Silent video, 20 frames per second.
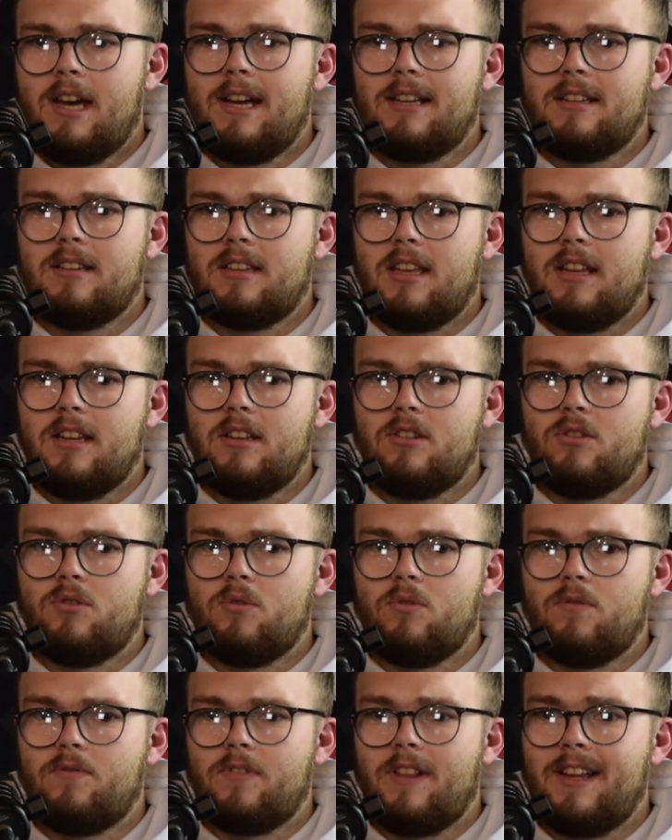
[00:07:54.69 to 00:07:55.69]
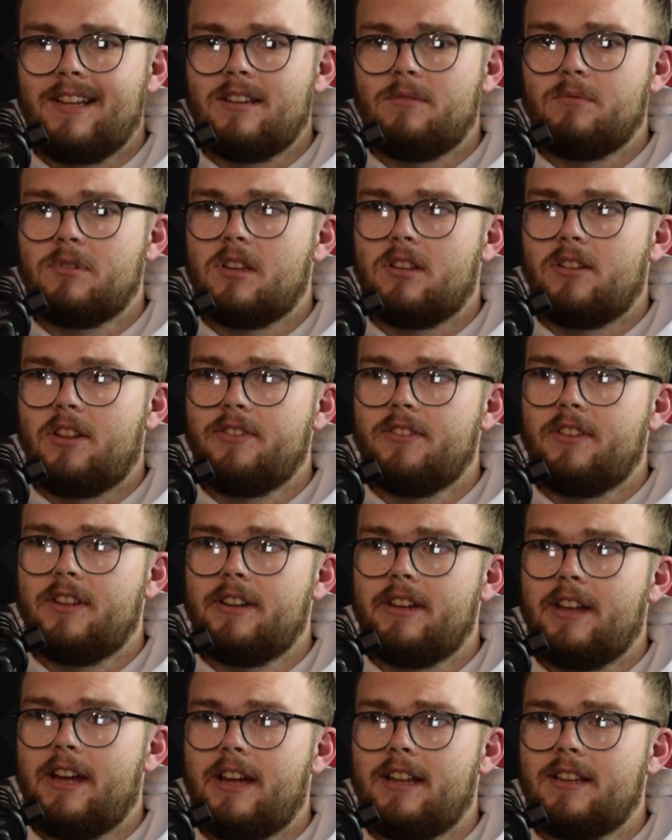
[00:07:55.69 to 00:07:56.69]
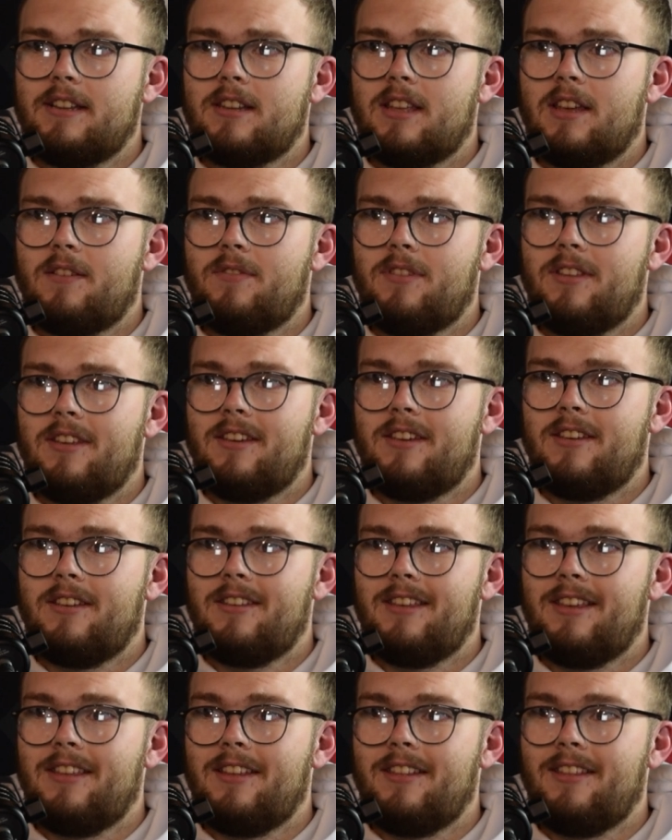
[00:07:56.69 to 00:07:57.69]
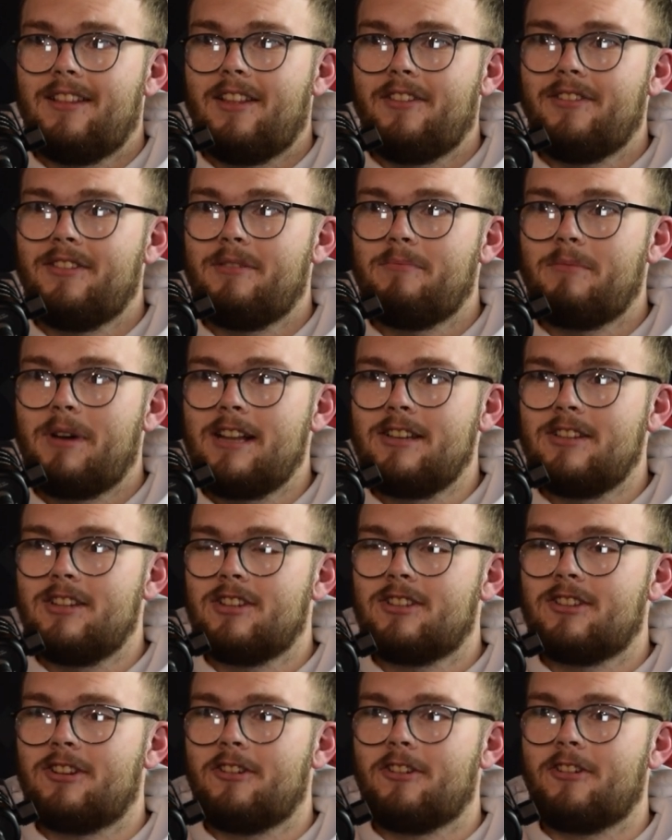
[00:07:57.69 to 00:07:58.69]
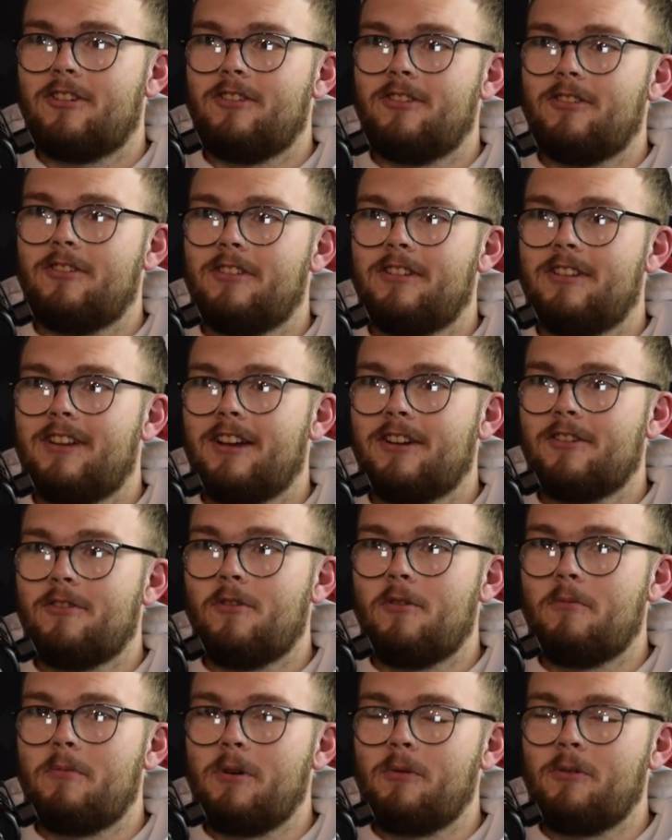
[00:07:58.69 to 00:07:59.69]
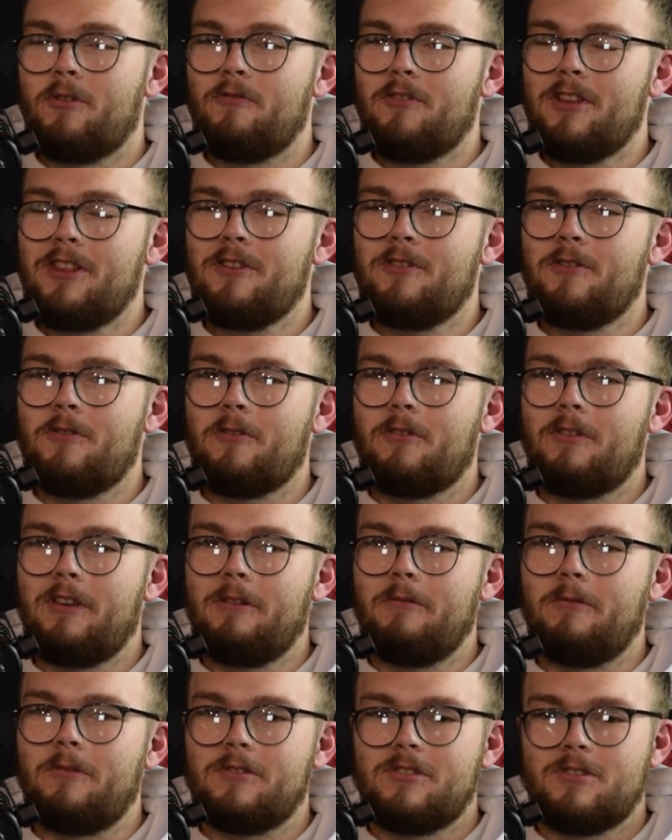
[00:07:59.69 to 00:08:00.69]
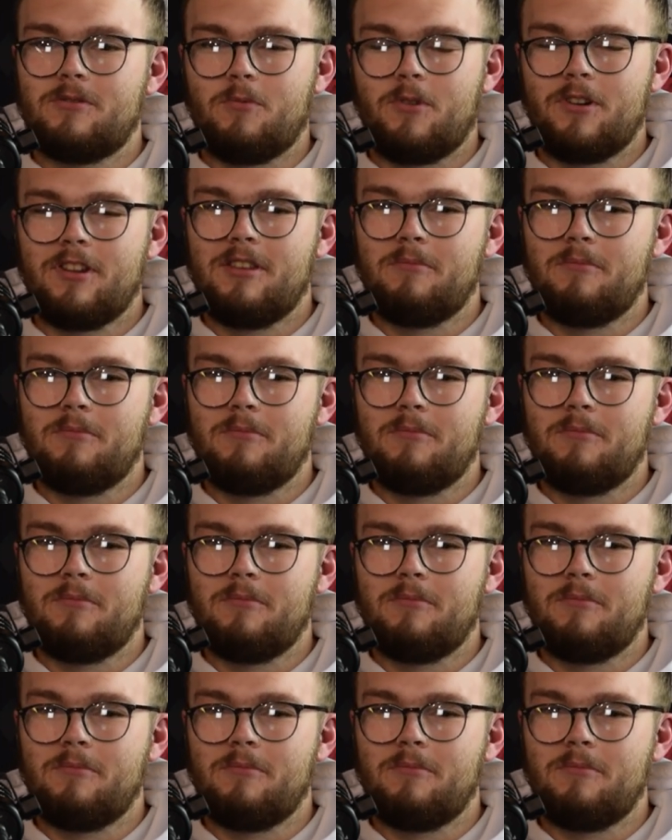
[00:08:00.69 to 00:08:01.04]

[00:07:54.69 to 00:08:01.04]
I decided to fly down to London and give the London Magic Circle a go. But the really cool thing was, one